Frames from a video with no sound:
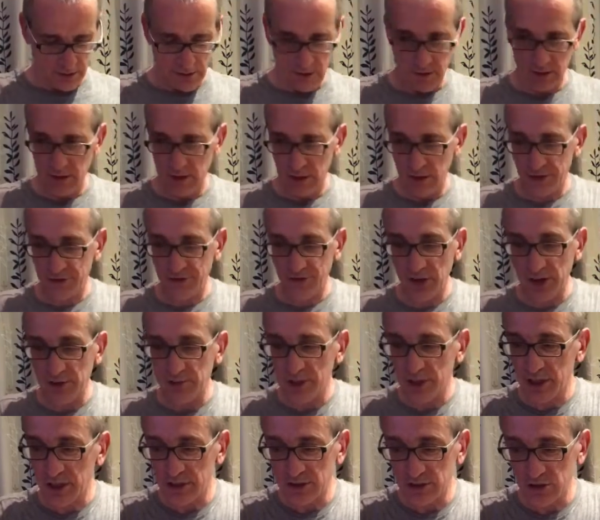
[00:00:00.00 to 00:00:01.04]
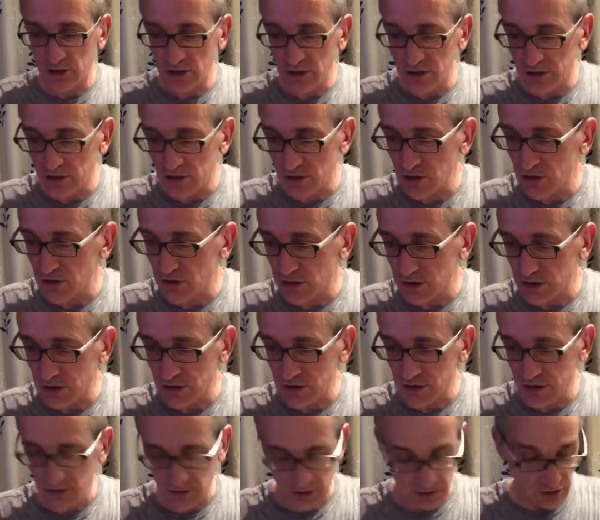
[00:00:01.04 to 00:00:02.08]
It's fun because you
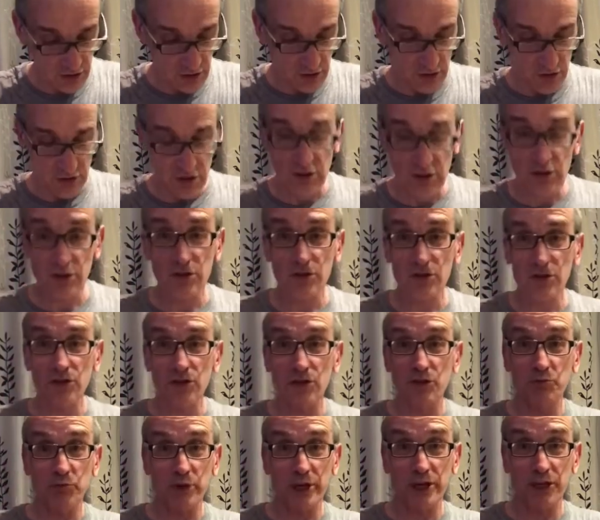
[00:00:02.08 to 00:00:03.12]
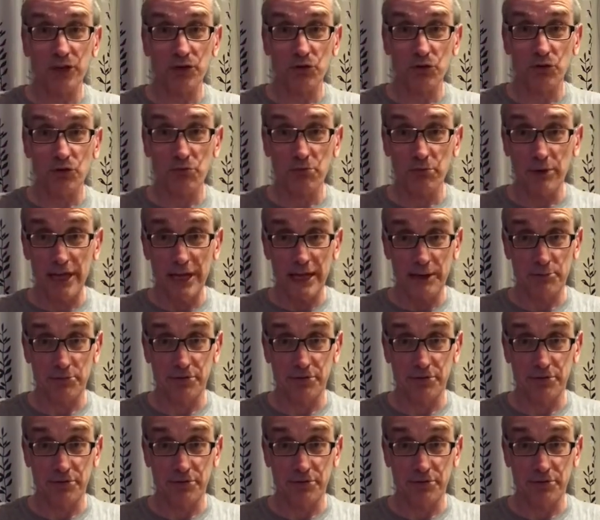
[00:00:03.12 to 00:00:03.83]
can make your own map.